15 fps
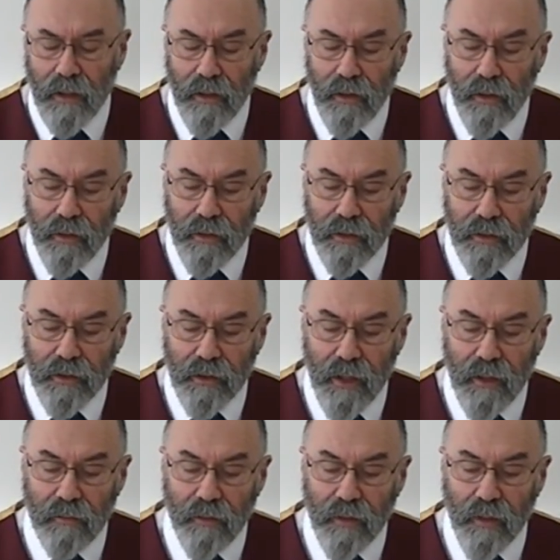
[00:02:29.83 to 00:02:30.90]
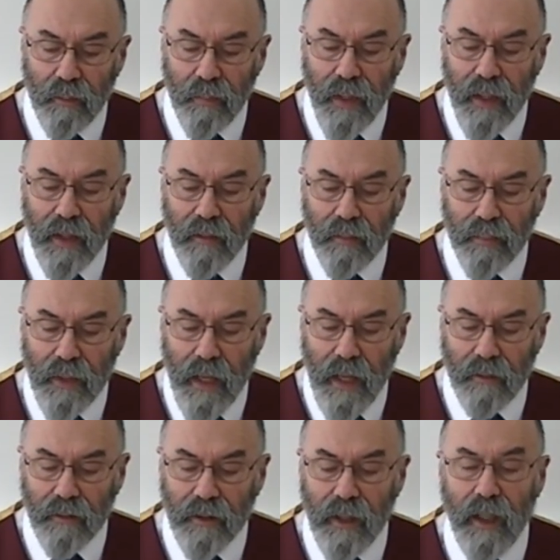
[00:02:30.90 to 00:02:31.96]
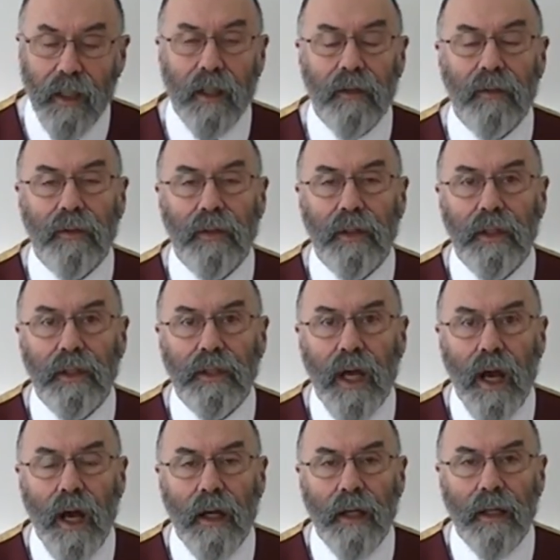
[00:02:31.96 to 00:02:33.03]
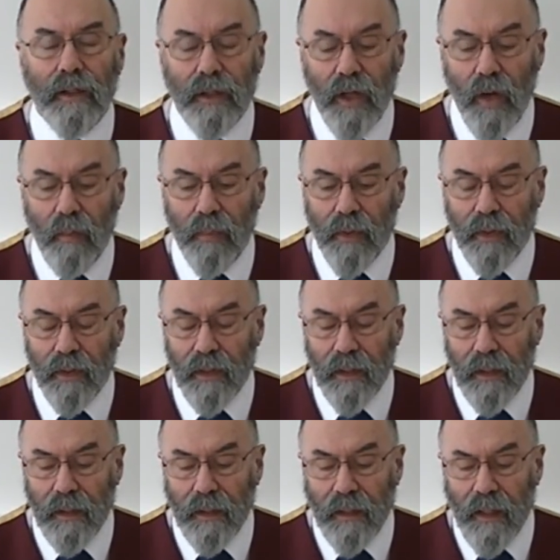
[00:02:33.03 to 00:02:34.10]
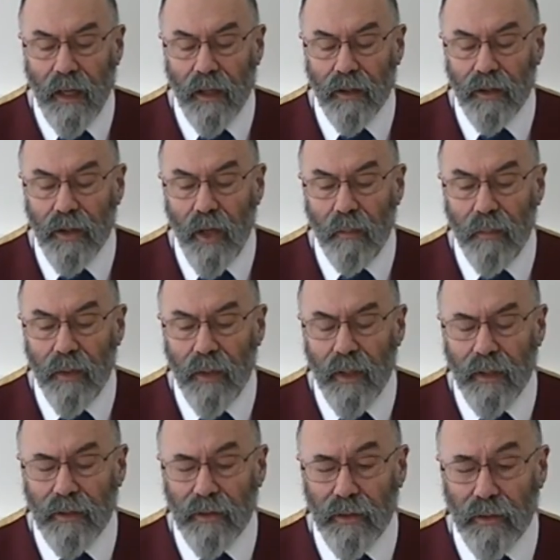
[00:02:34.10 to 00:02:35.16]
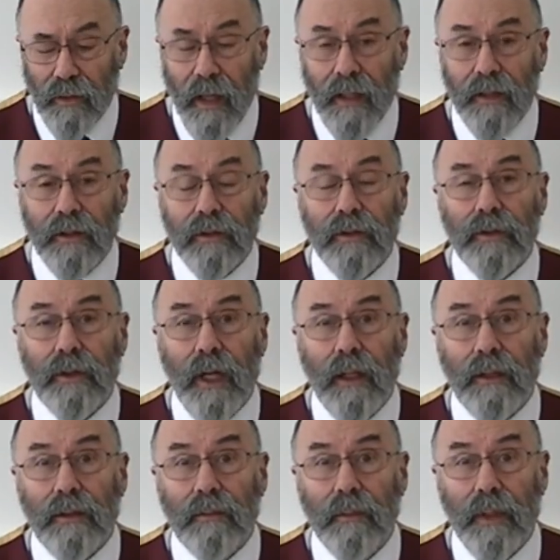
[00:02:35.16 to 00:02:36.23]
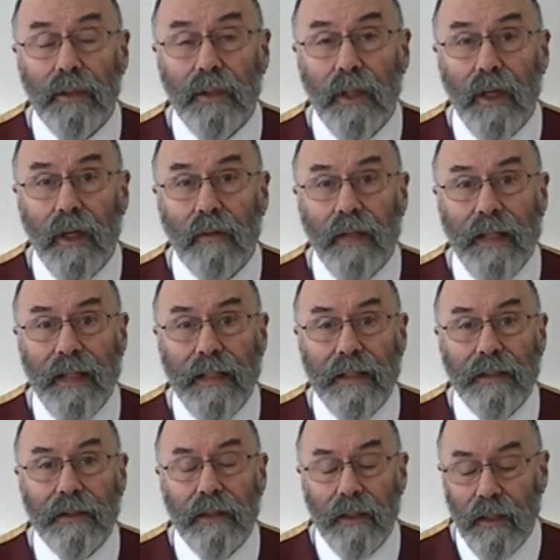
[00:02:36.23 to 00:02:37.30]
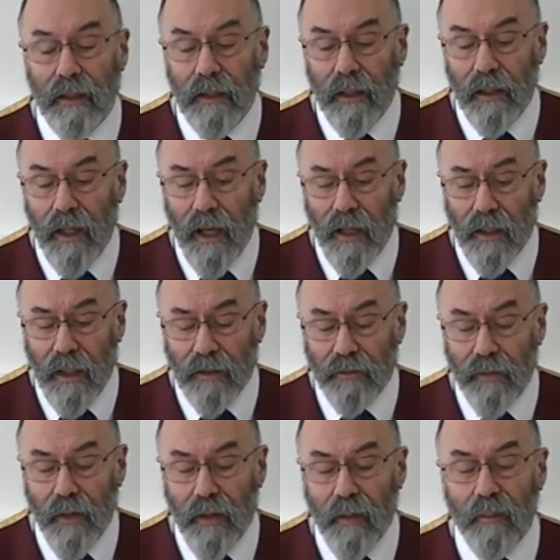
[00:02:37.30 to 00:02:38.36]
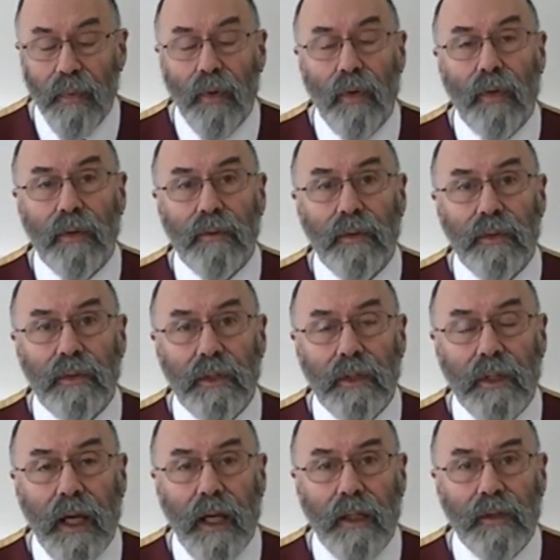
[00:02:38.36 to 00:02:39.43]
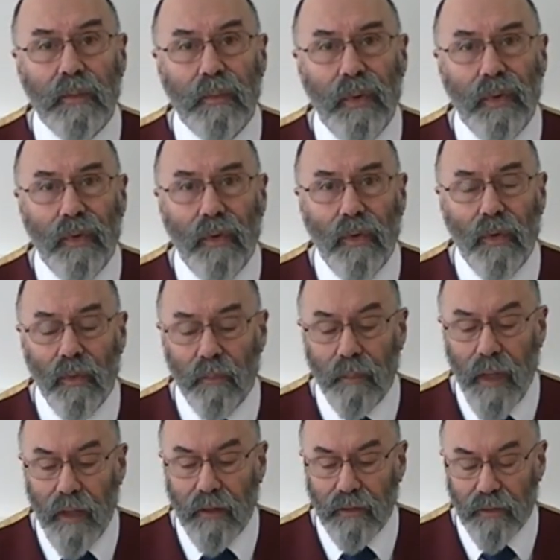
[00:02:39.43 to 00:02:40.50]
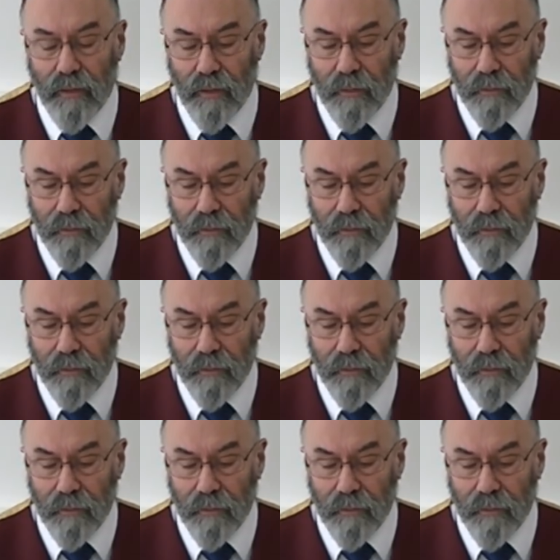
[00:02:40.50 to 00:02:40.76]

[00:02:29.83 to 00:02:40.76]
You can see from the pink brown colour that it is high in copper, and copper is a great transmitter of heat, and that's very important with today's poor petrol.